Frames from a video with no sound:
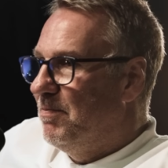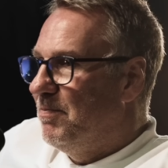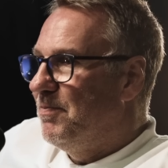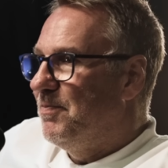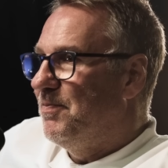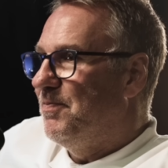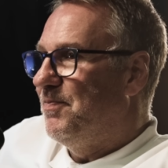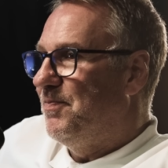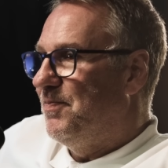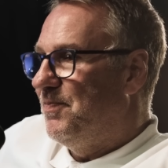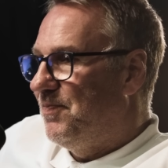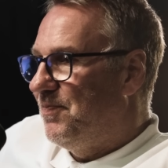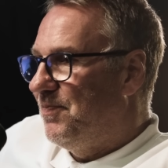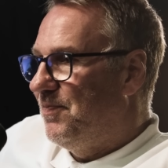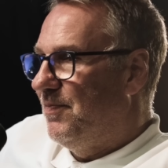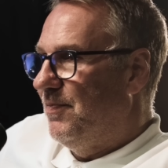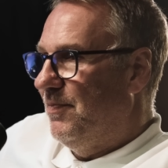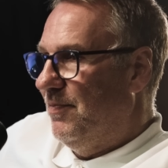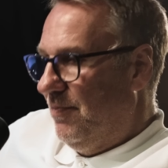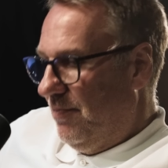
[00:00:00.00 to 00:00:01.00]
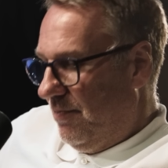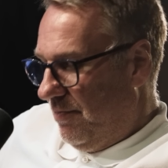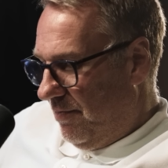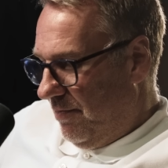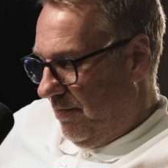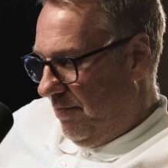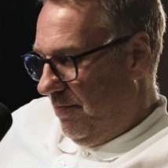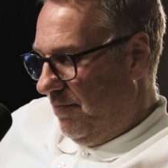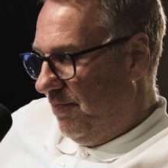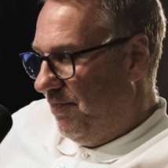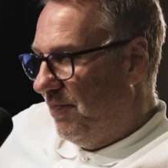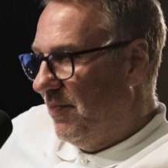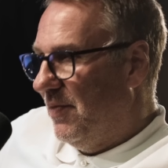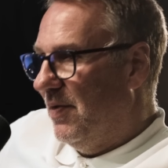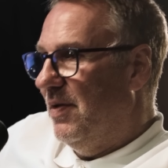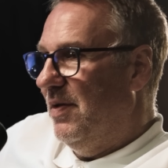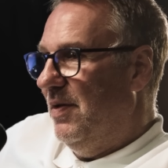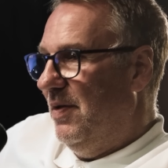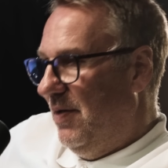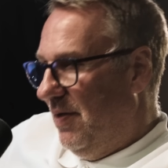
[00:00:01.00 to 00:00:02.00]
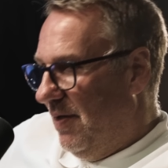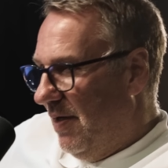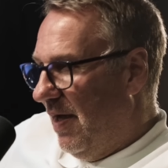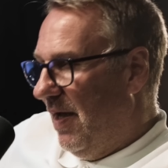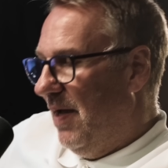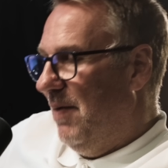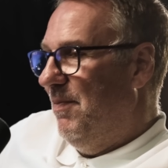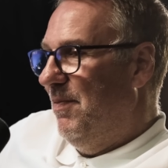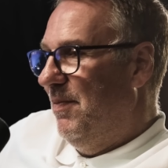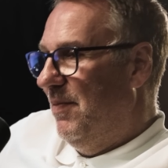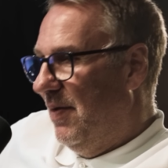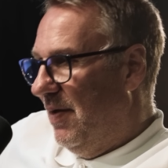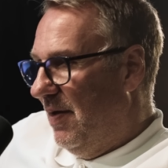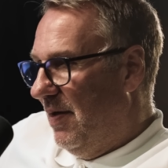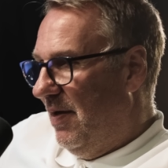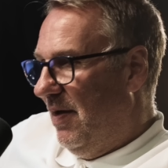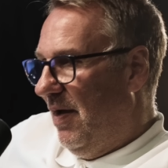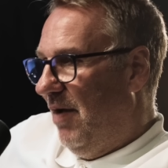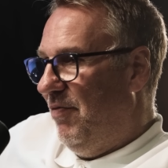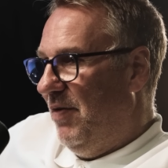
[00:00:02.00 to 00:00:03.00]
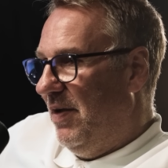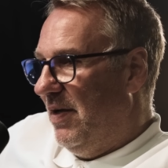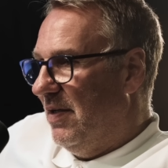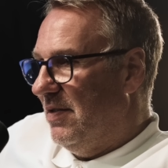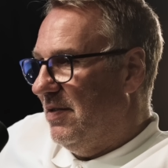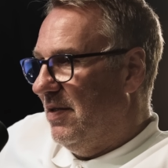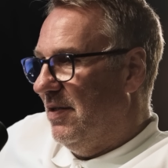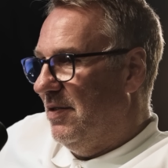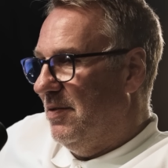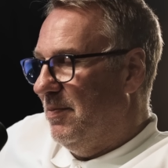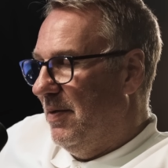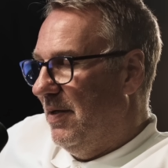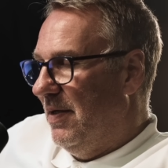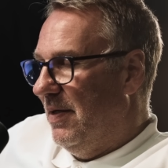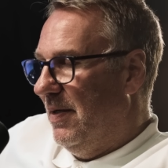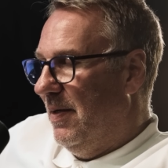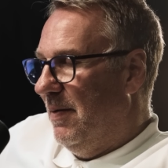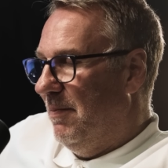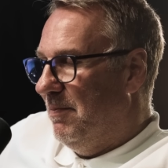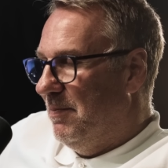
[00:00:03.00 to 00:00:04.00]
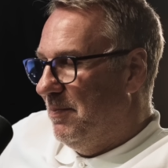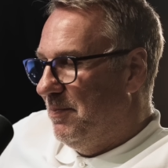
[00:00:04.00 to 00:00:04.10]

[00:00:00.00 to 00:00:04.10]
Yeah, that's wow with a capital W. He's yeah. been unbelievable. I think that's how you spell it, yeah.